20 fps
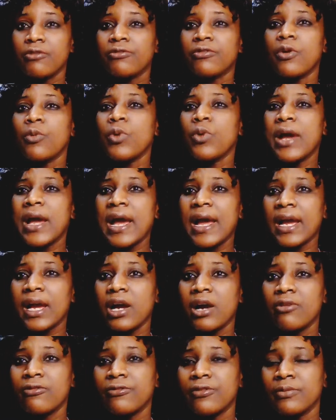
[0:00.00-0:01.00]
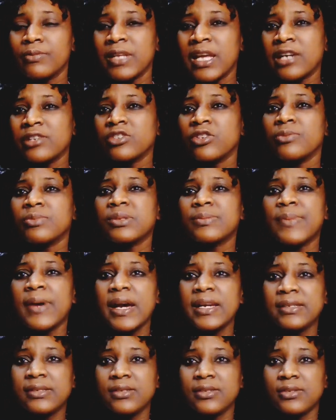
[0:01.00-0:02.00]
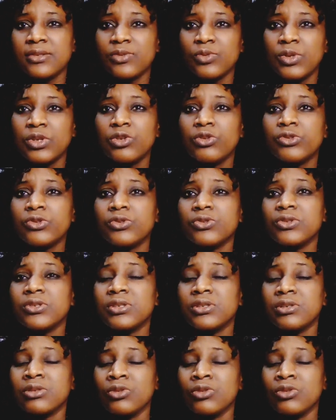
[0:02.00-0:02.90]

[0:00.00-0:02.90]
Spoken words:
from where I come from, there are some spices we use to